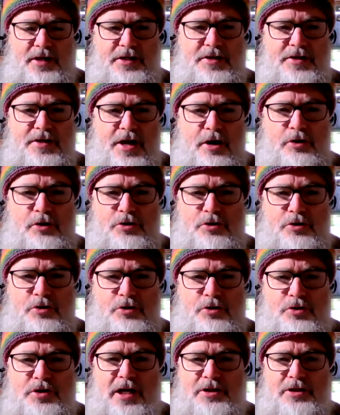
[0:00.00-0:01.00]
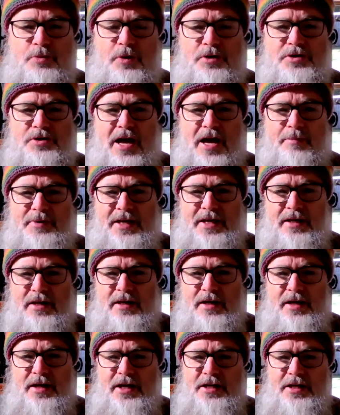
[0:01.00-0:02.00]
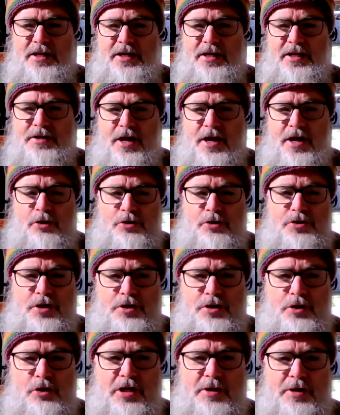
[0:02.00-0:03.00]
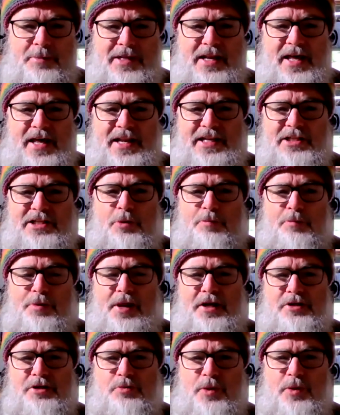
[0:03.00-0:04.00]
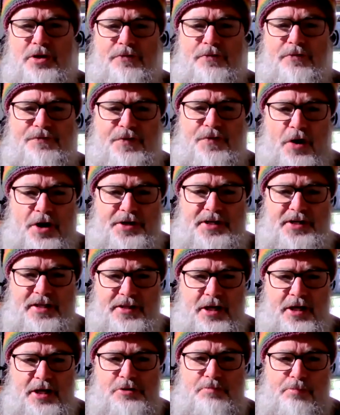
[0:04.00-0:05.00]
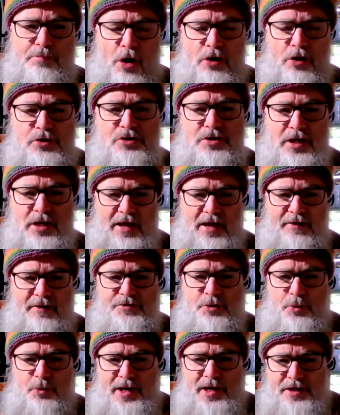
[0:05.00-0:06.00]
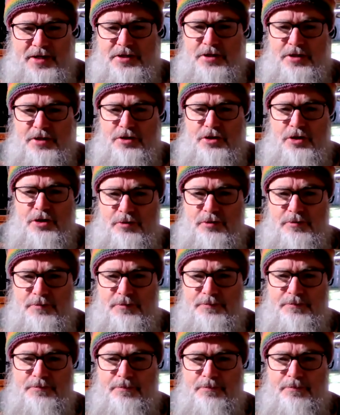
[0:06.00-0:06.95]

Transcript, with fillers: He knows that's what's happening. He knows that you're going to be led into a place where you're finding those blocks to love's awareness in you.